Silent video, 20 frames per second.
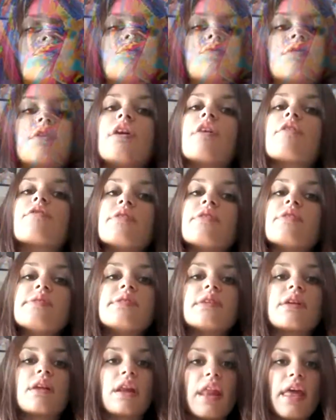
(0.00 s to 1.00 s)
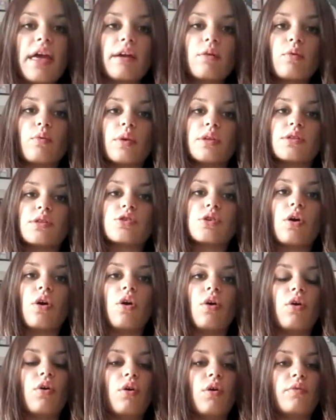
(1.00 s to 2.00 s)
The artistic language
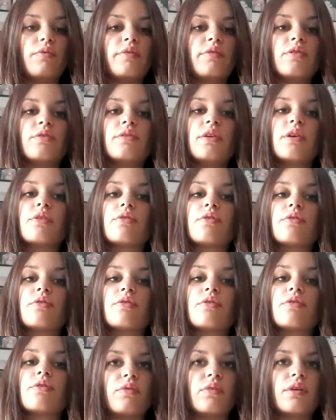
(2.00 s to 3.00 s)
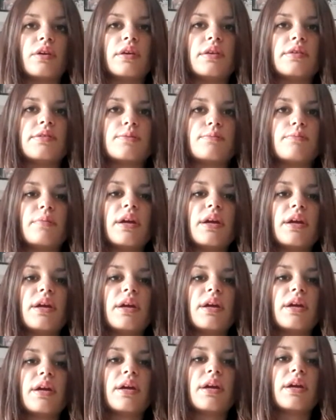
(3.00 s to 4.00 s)
of Veronique Raymond is
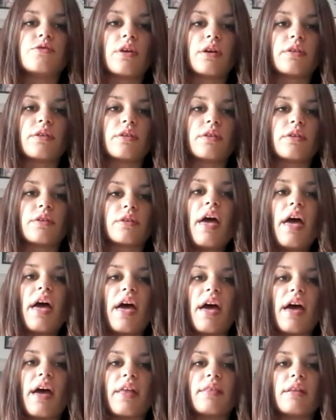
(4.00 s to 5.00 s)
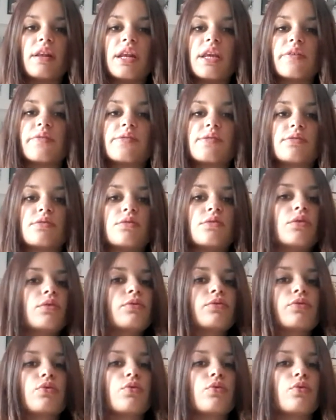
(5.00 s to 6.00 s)
mainly abstract and leaves
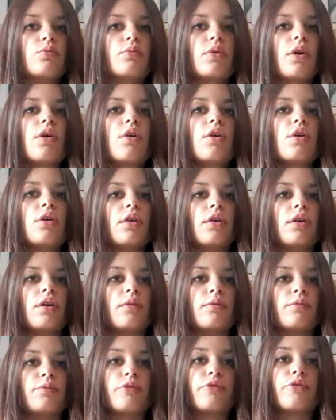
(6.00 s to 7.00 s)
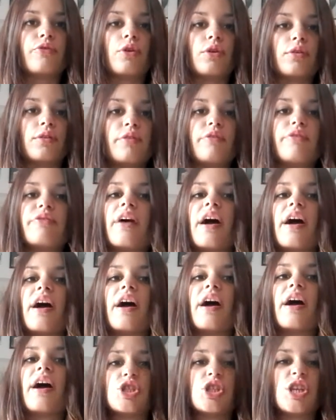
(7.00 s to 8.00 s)
no room for
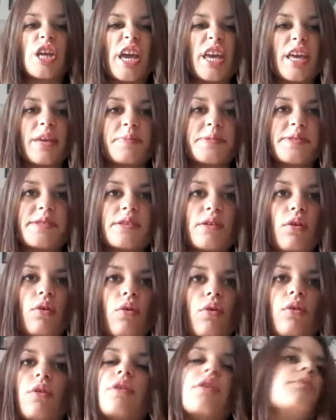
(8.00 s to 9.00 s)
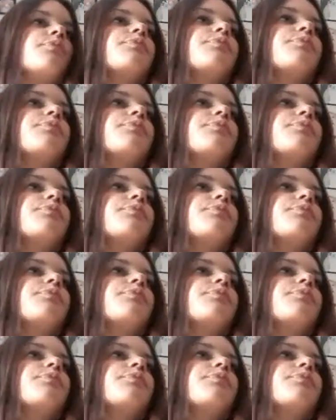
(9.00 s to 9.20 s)
defined shapes or